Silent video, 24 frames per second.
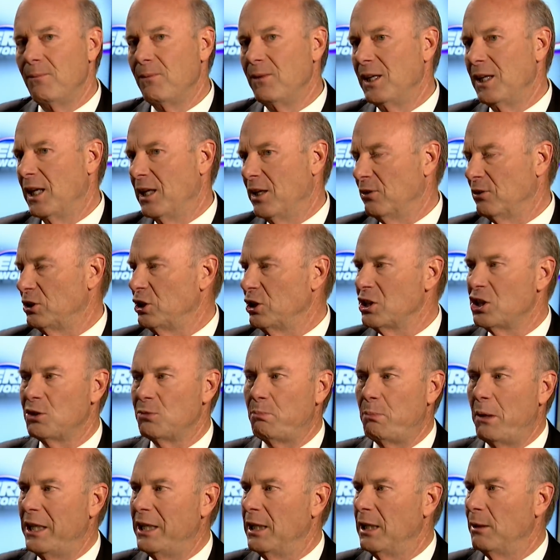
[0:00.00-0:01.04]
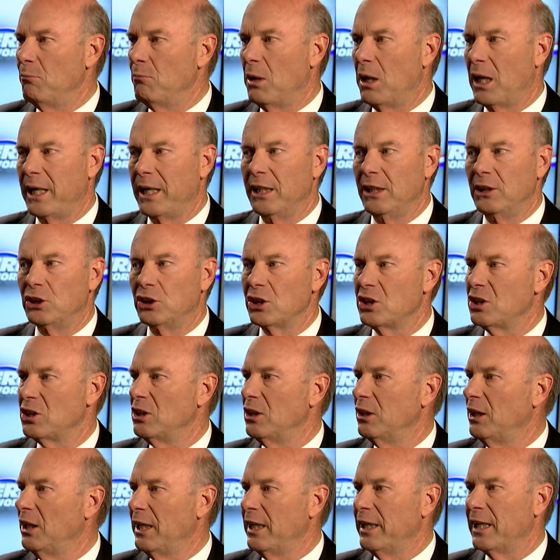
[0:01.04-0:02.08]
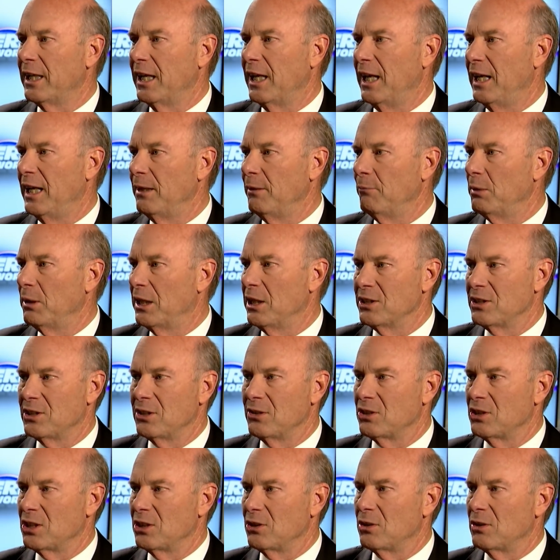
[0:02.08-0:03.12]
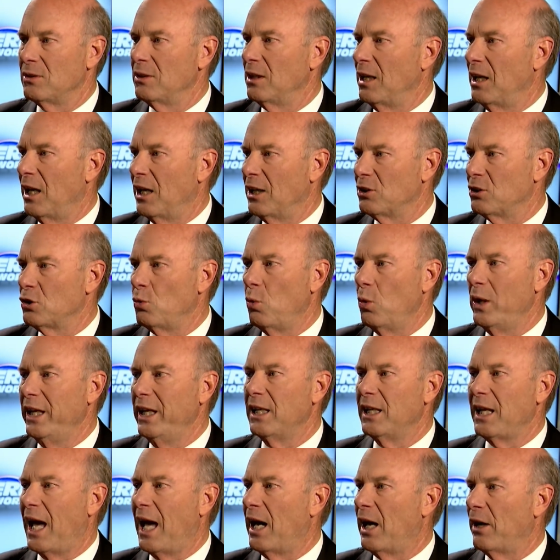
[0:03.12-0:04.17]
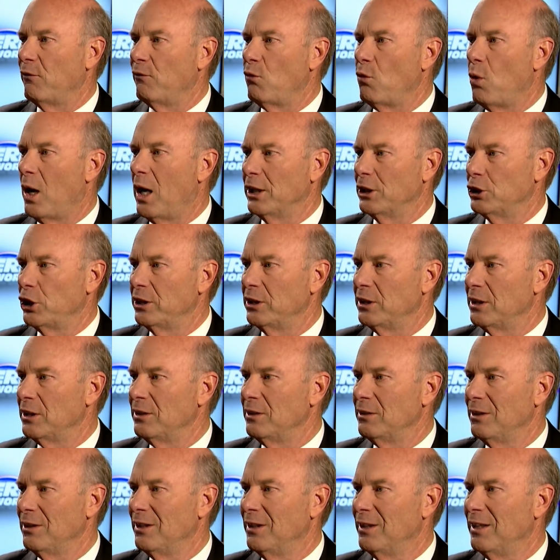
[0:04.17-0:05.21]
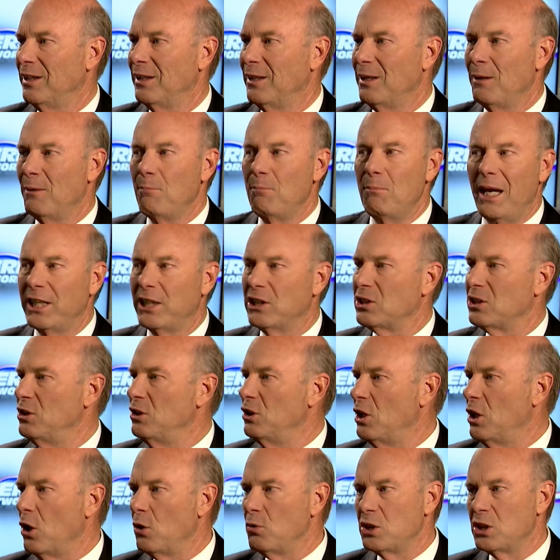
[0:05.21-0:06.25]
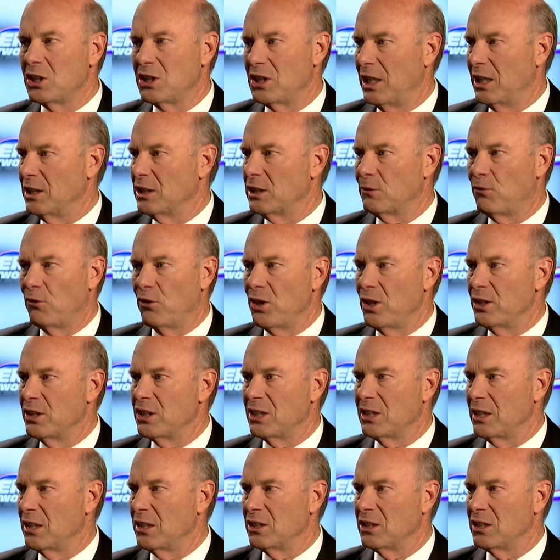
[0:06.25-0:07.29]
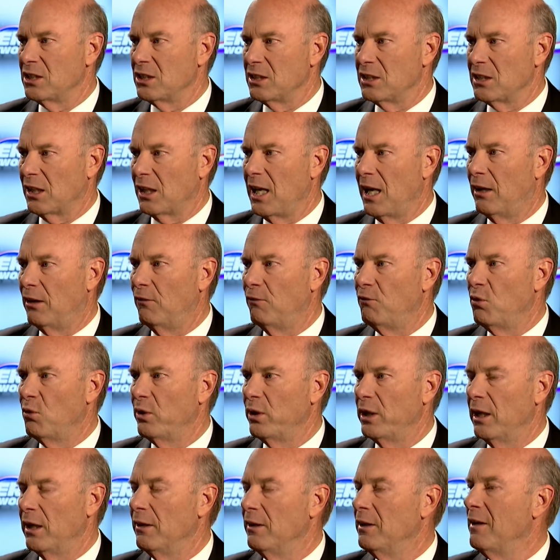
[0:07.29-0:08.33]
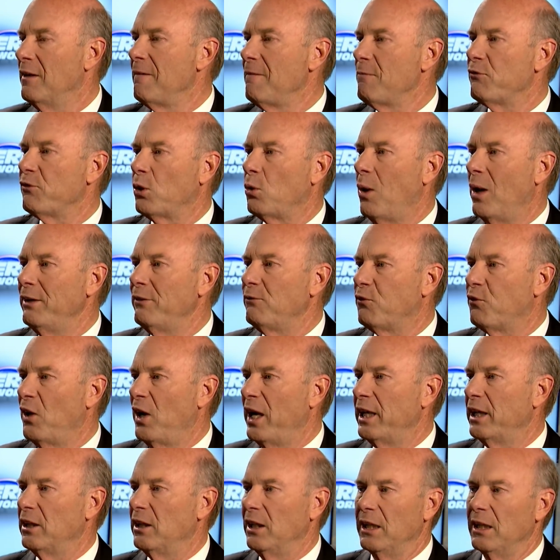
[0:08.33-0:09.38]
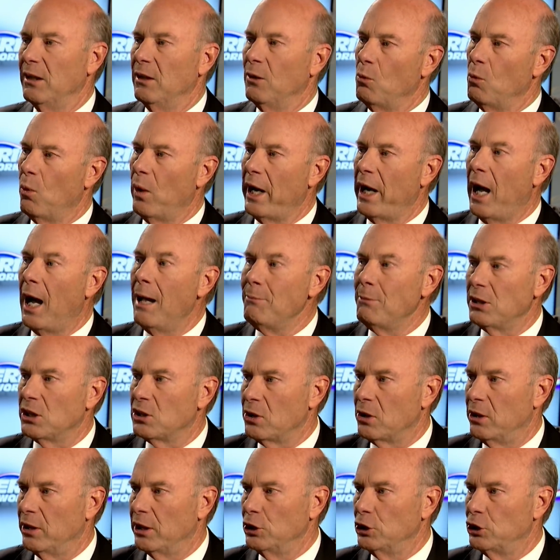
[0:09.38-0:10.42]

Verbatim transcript: you know, just spending money, just litigating because there's a a tweet out of Washington right. makes no sense for the citizens of California. Quite frankly, when I'm Attorney